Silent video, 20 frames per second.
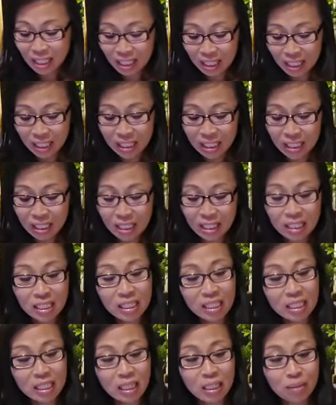This
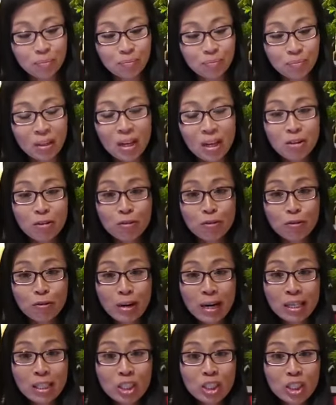is
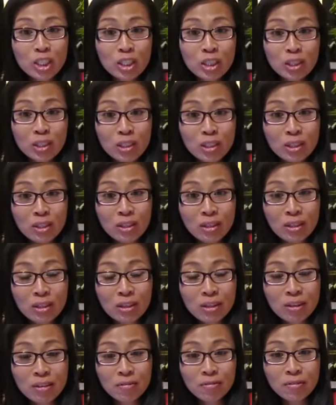French
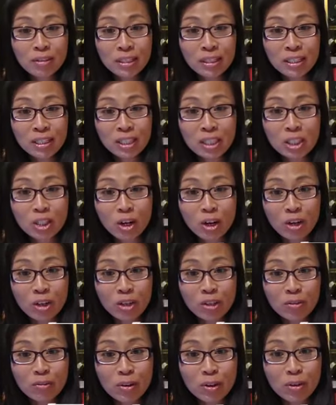vintage Art
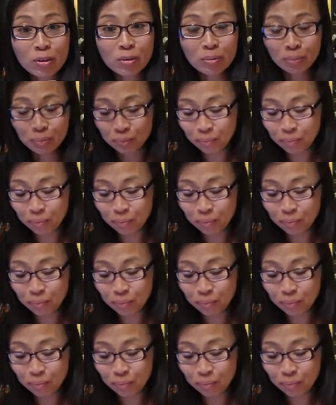Nouveau.